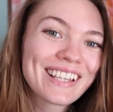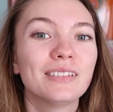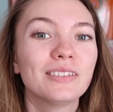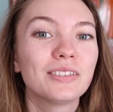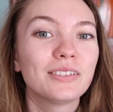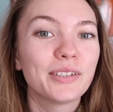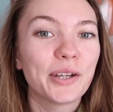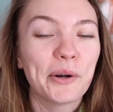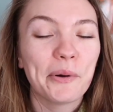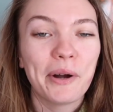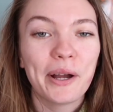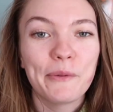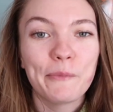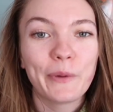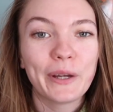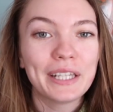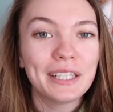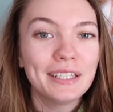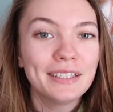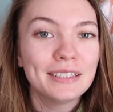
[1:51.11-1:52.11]
So I
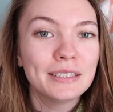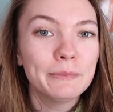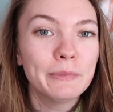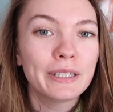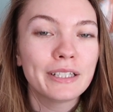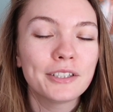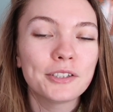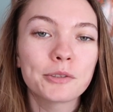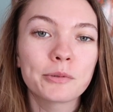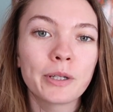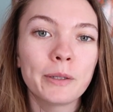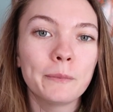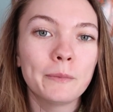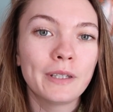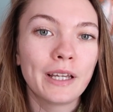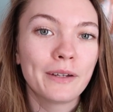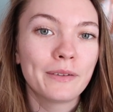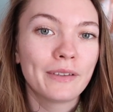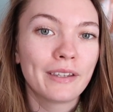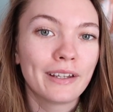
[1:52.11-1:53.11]
might need to make a trip
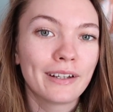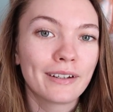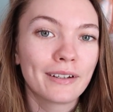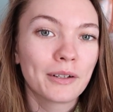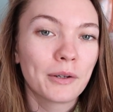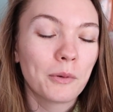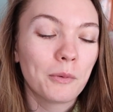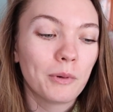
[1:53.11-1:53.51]
down there